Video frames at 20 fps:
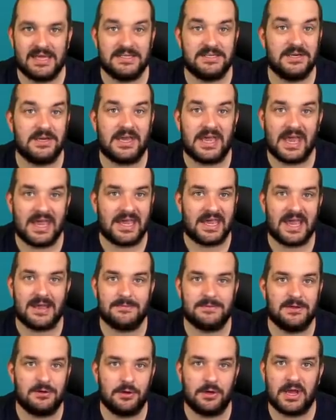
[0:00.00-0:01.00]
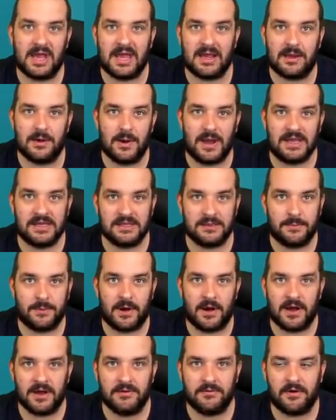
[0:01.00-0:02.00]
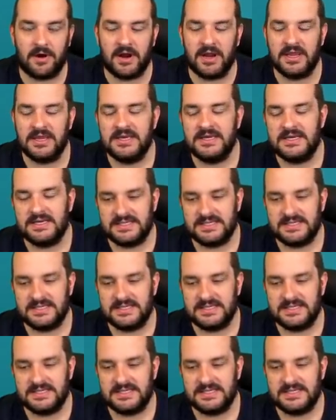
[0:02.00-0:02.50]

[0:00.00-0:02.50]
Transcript: so you can't captain Lukaku and Depay, right?